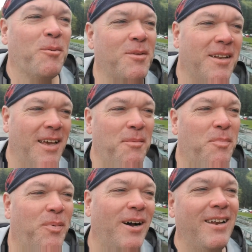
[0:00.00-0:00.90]
group today,
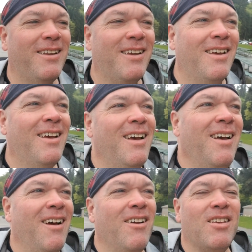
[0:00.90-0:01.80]
but
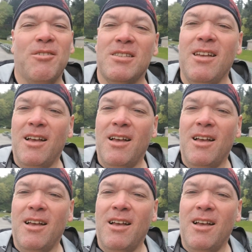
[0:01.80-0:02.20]
so